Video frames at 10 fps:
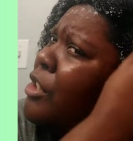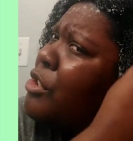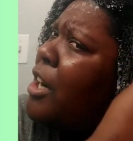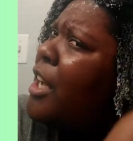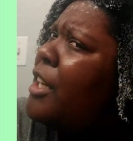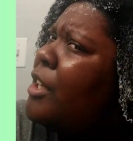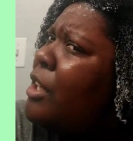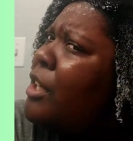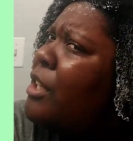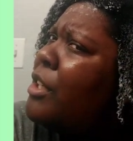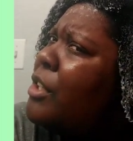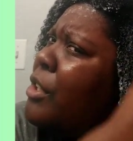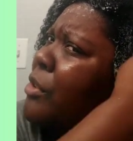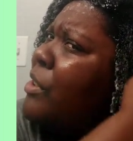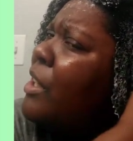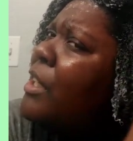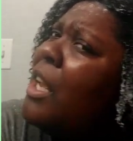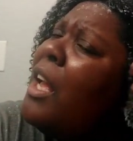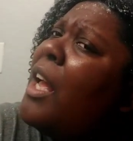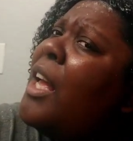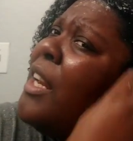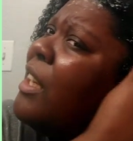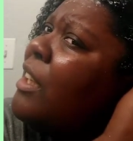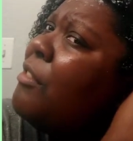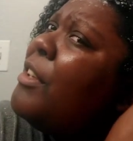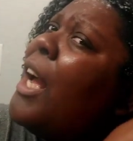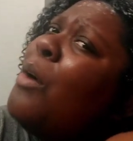tried it, used it, and I loved it.